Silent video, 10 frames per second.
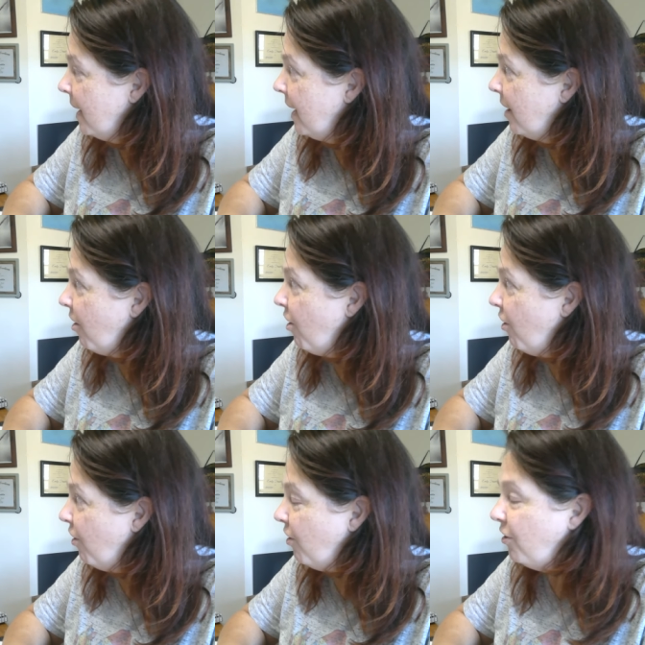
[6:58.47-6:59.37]
And
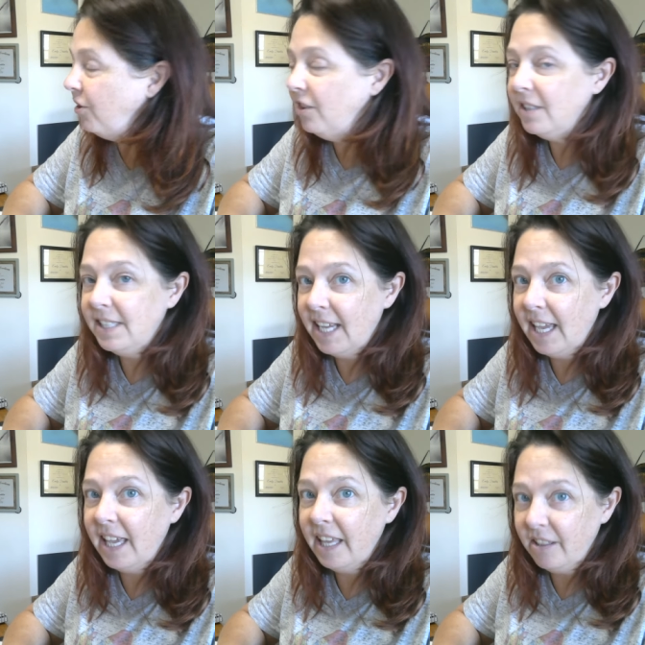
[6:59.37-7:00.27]
all
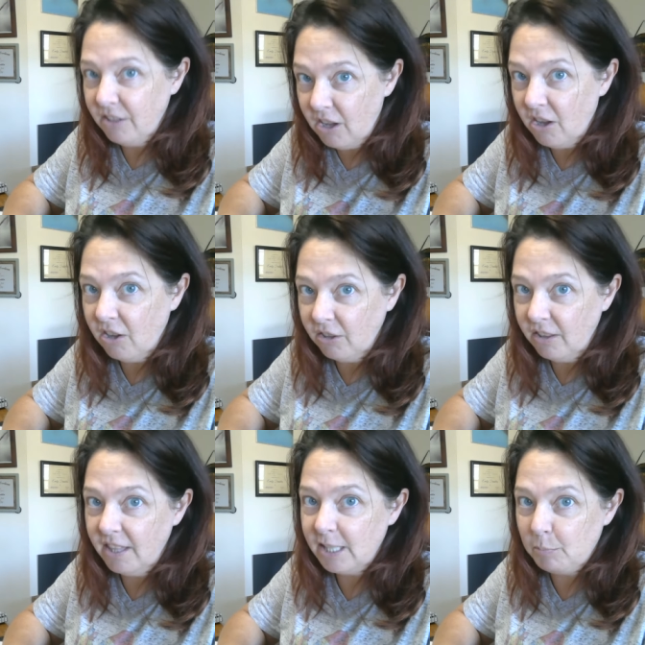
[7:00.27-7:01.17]
day
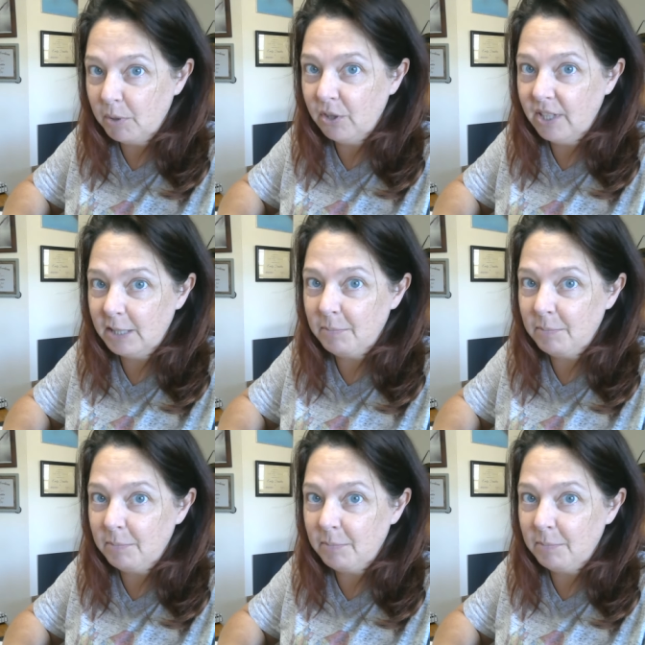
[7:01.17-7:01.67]
long, this bird has been